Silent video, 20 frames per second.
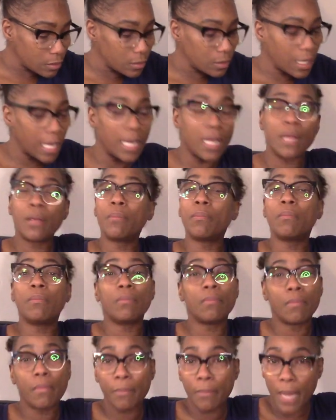Not
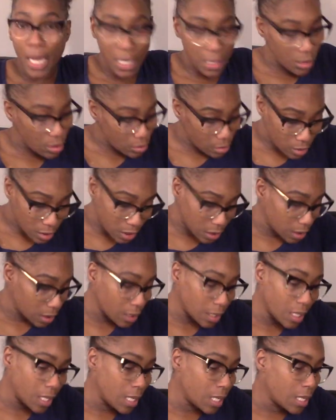my daughter,
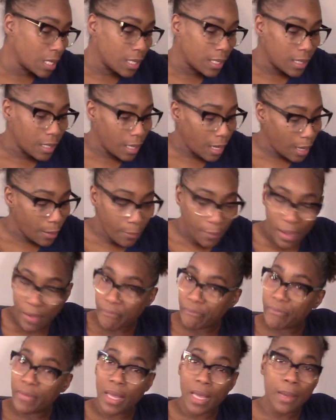not my
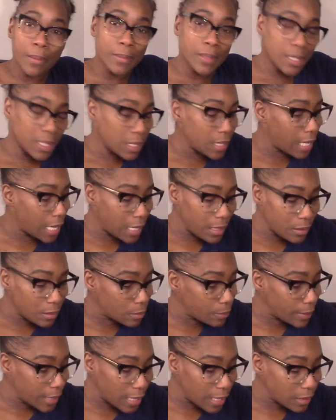family, not
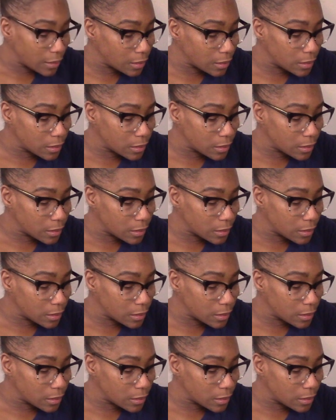nobody.